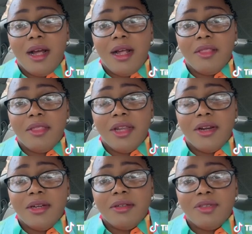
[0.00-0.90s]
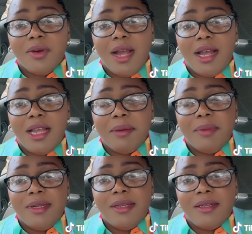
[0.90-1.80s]
their tribe
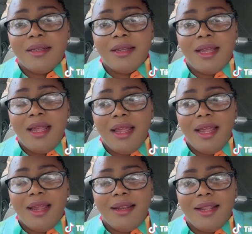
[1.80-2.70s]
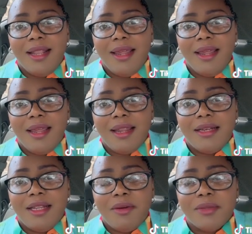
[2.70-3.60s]
and the
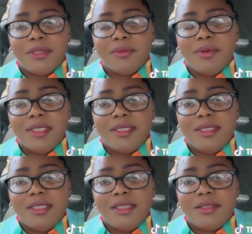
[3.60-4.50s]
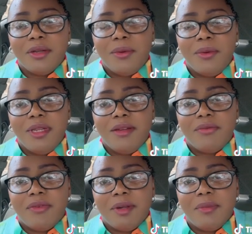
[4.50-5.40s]
land that was originally stolen
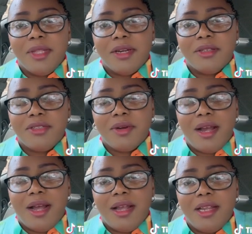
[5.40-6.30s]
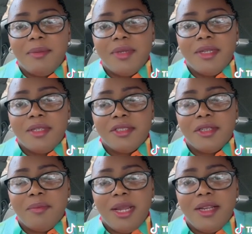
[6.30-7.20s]
from their tribe
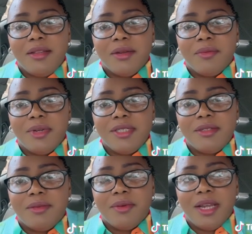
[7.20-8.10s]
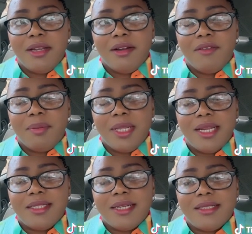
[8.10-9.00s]
to make the original Randolph
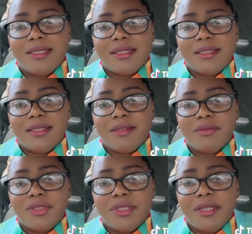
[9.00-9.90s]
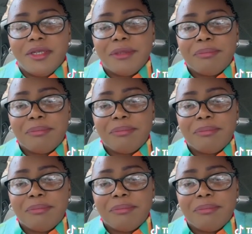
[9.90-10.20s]
plantations in Virginia.